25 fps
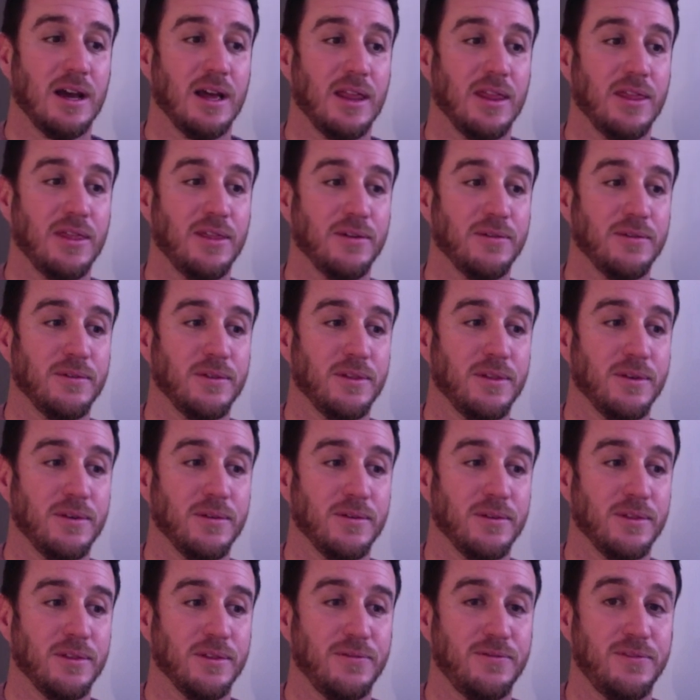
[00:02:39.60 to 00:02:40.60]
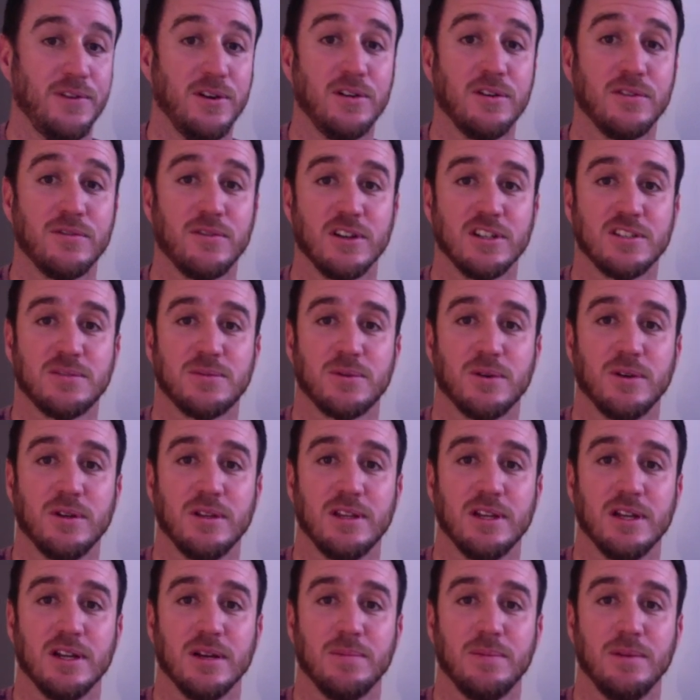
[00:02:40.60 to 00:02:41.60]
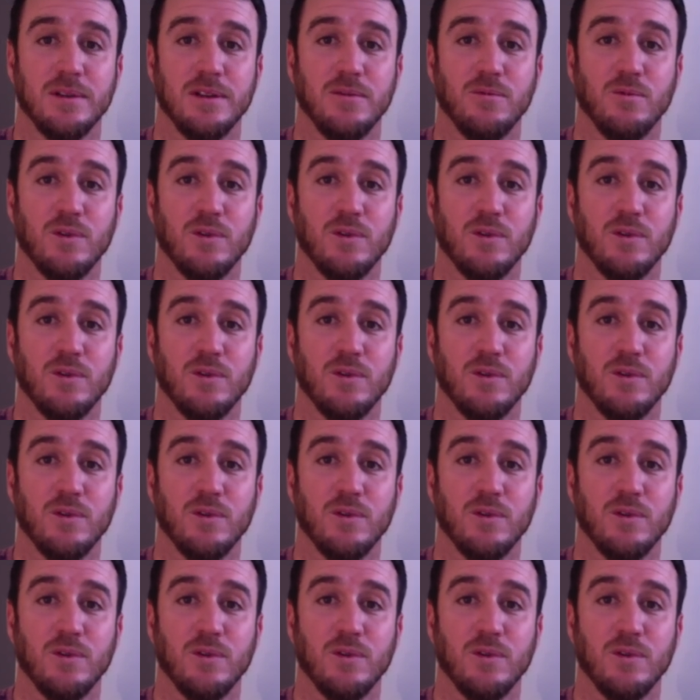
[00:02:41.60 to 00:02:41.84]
the, the, the field of respiratory therapy,